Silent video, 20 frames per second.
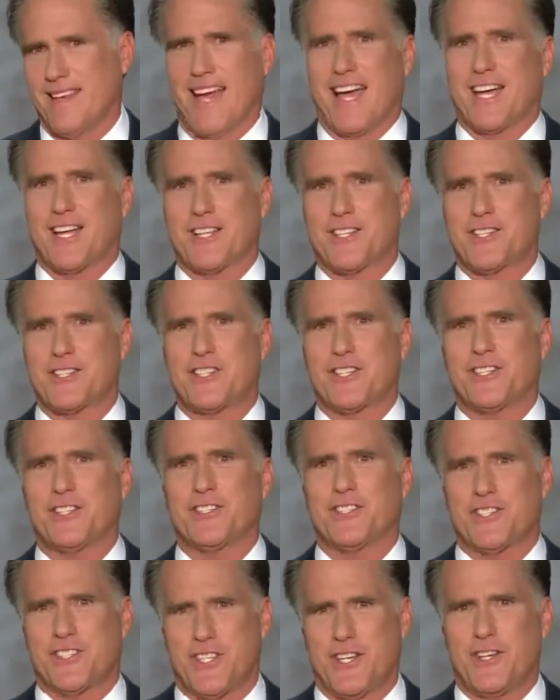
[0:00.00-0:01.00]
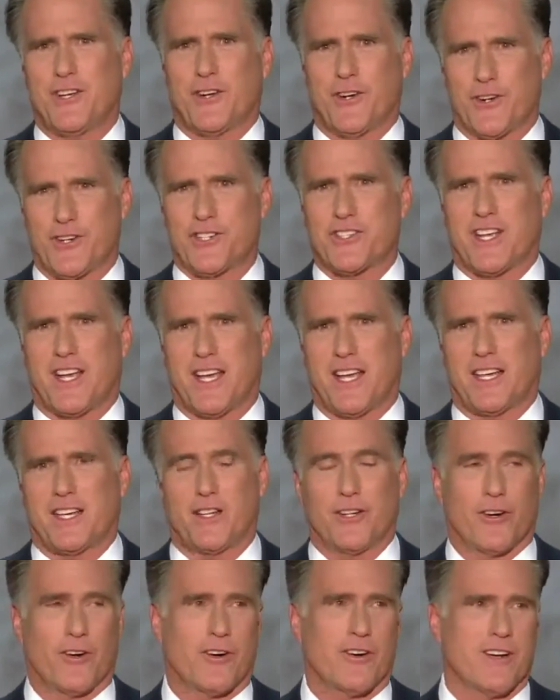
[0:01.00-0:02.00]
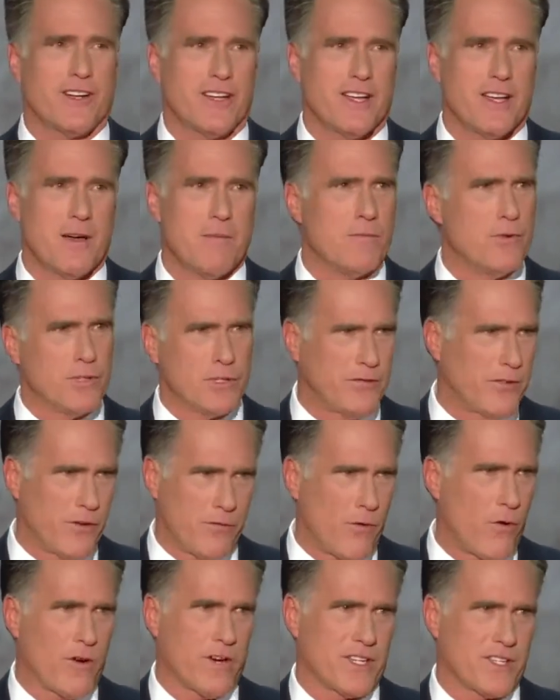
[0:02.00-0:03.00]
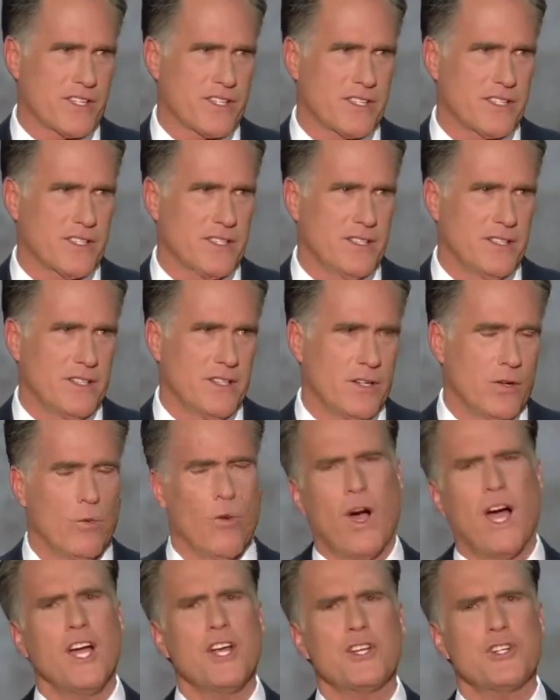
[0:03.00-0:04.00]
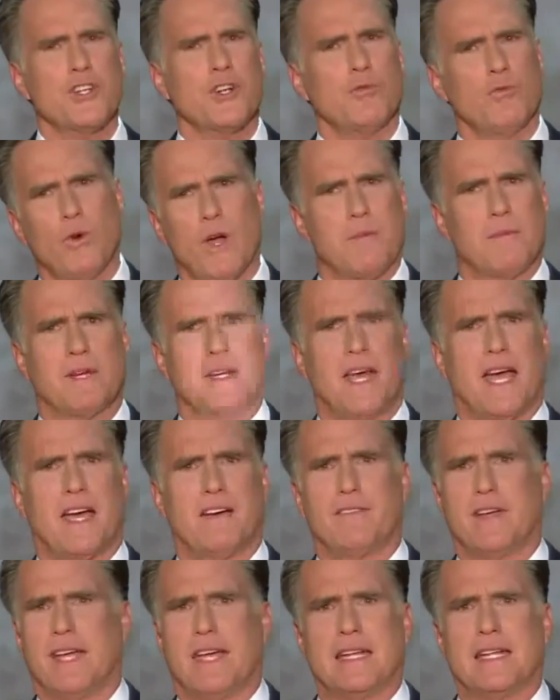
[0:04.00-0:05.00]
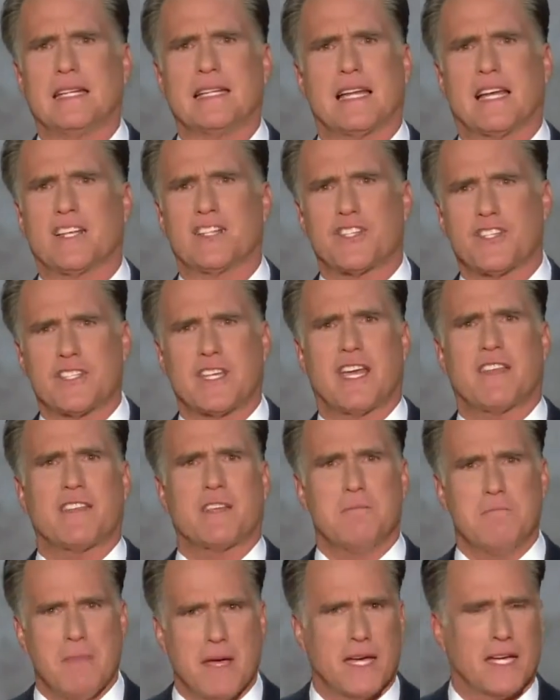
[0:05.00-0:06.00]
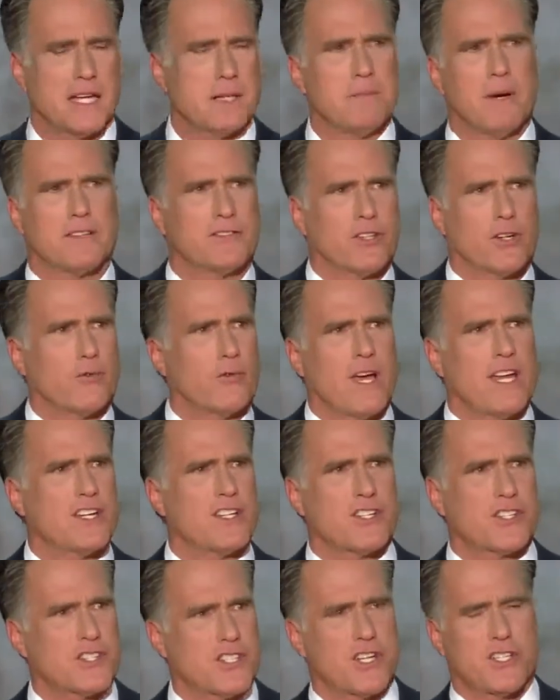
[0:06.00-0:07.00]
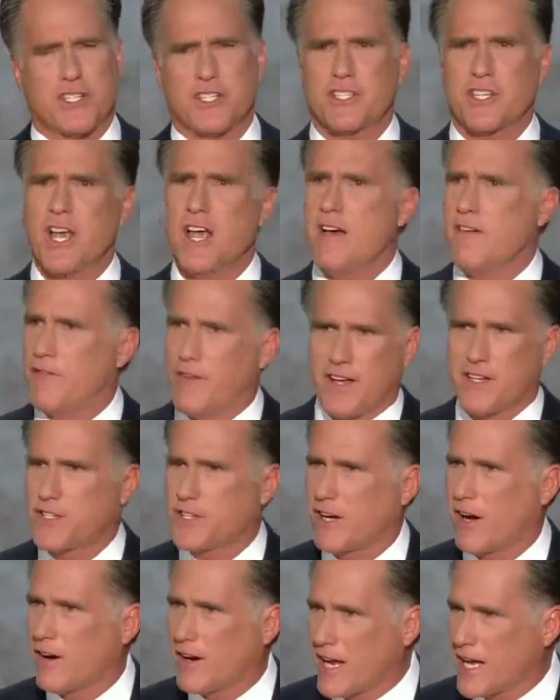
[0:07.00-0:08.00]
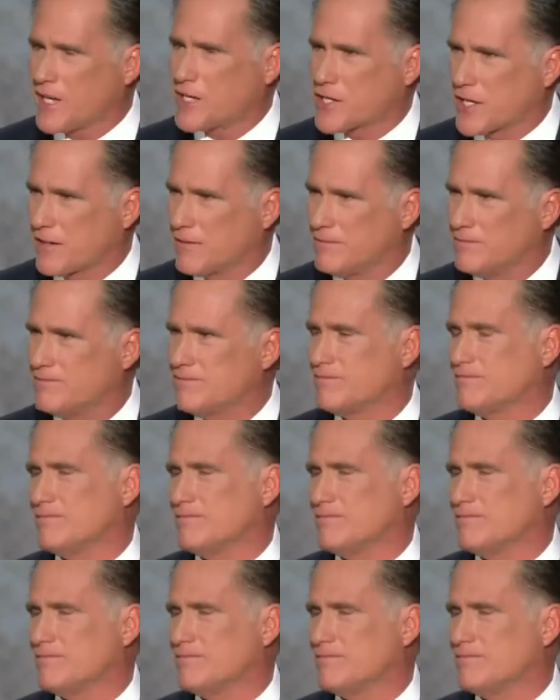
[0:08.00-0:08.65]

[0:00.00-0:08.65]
I could still see her saying in her beautiful voice, "Why should women have any less say than men about the great decisions facing our nation?"